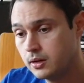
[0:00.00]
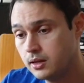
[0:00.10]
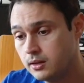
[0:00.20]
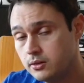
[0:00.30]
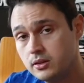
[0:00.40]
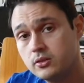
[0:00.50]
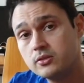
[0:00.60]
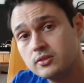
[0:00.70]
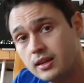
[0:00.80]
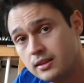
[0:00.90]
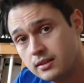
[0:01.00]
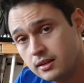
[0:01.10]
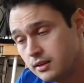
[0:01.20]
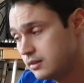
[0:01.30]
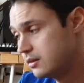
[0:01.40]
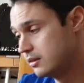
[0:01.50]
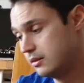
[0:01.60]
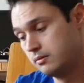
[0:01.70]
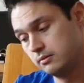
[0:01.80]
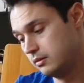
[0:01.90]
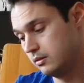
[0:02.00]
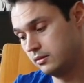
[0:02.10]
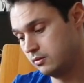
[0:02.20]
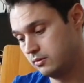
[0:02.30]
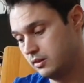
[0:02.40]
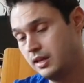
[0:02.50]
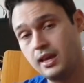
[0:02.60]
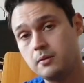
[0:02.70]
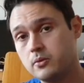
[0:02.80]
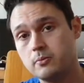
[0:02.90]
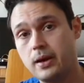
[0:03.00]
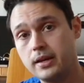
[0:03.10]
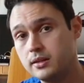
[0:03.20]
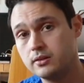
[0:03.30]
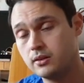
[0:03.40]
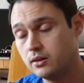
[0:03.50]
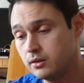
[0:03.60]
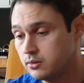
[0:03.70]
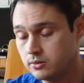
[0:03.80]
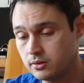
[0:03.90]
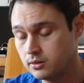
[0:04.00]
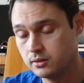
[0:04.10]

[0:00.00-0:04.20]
And you need to understand that this game of buying guitars,